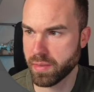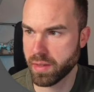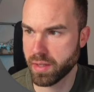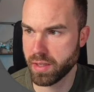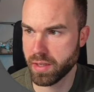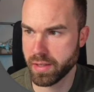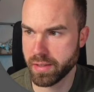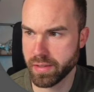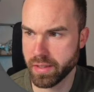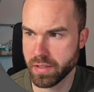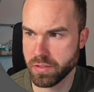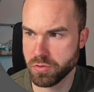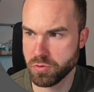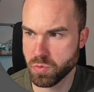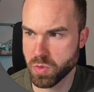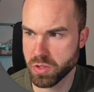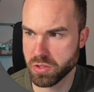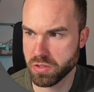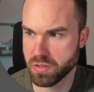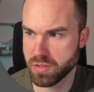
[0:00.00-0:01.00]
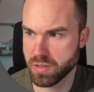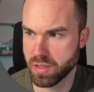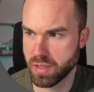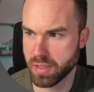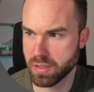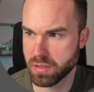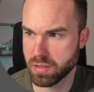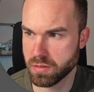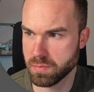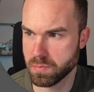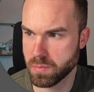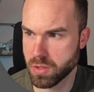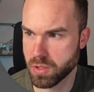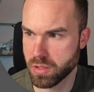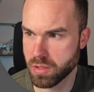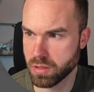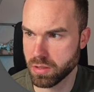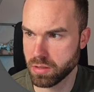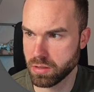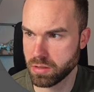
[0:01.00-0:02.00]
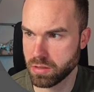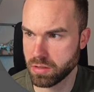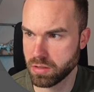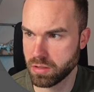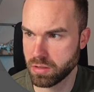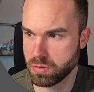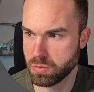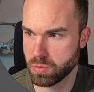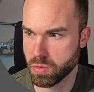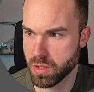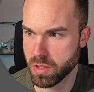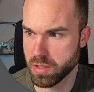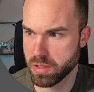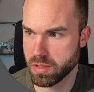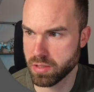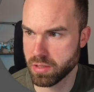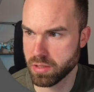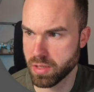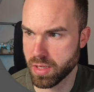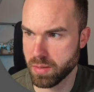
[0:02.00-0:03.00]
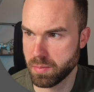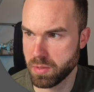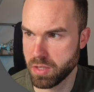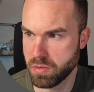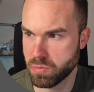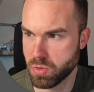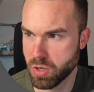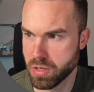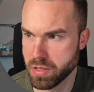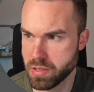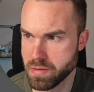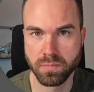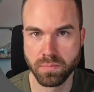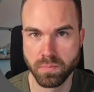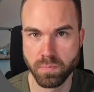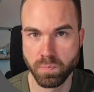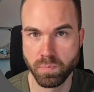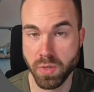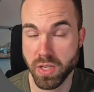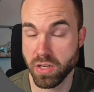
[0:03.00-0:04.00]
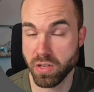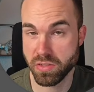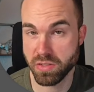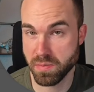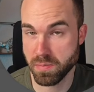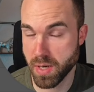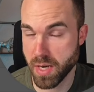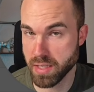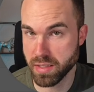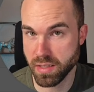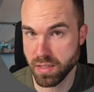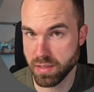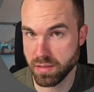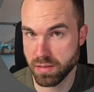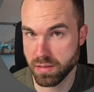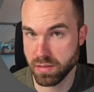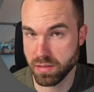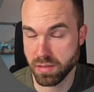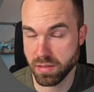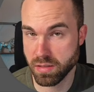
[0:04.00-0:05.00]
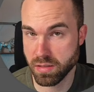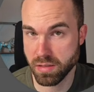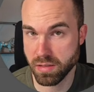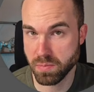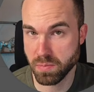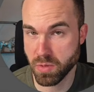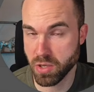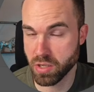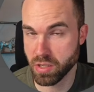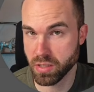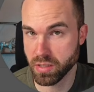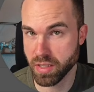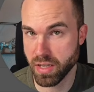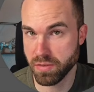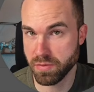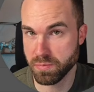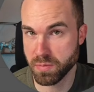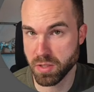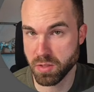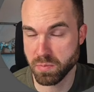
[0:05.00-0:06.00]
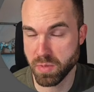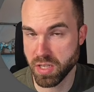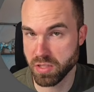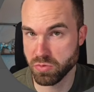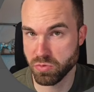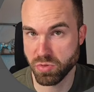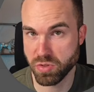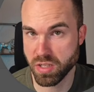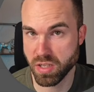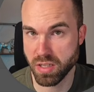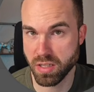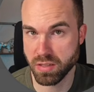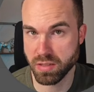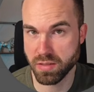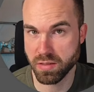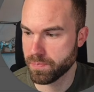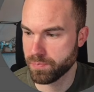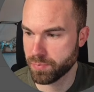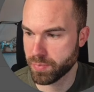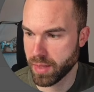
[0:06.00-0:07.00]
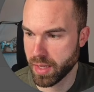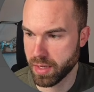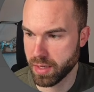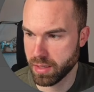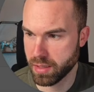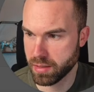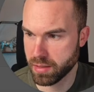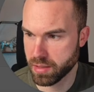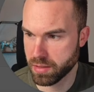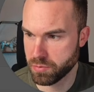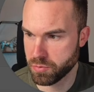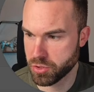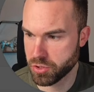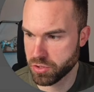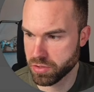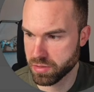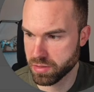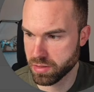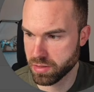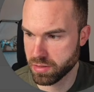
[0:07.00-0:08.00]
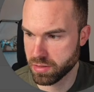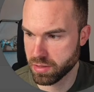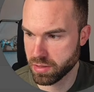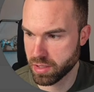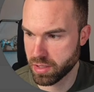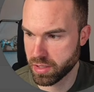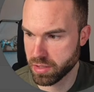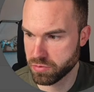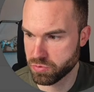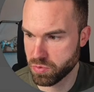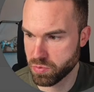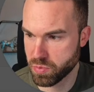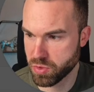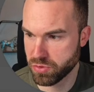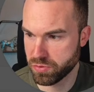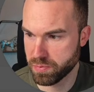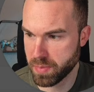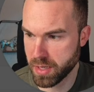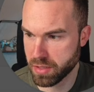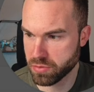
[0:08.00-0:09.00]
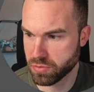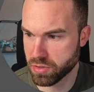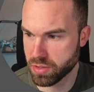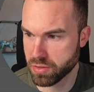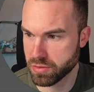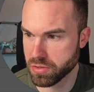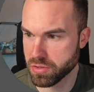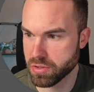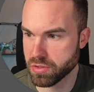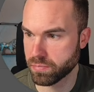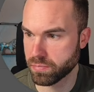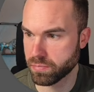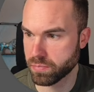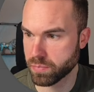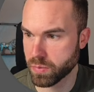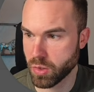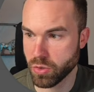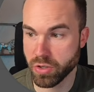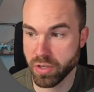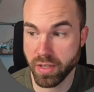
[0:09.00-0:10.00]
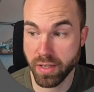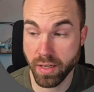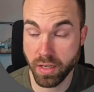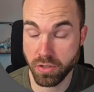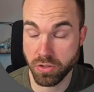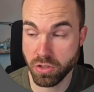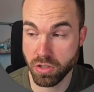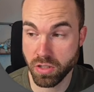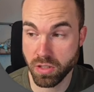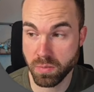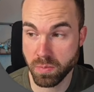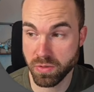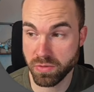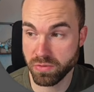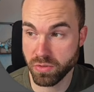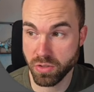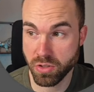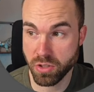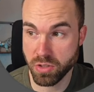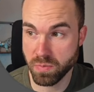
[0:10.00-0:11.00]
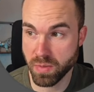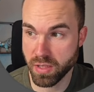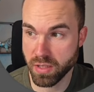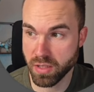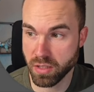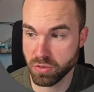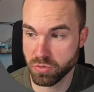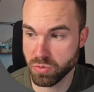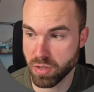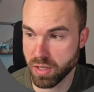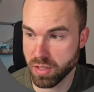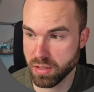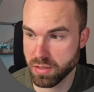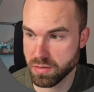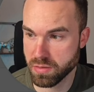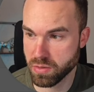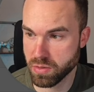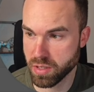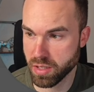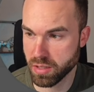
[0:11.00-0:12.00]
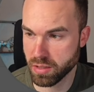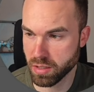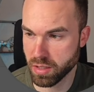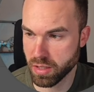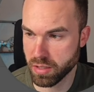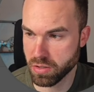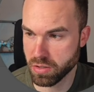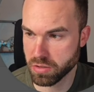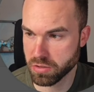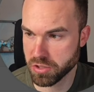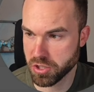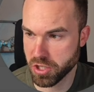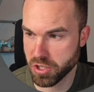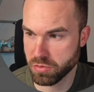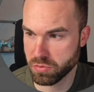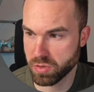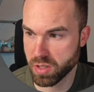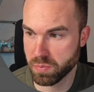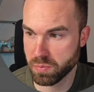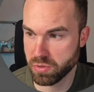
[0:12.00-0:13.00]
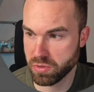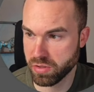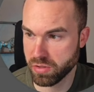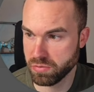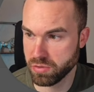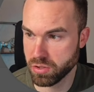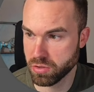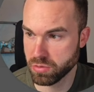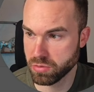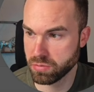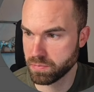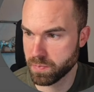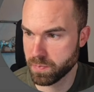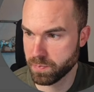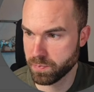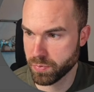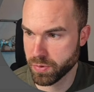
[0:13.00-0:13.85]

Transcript: And then you want to select the model 1, MD1. Because in my test, this model gave me the best results. And then we're just gonna click remove background. Okay, actually before spending credits, you can click on generate preview.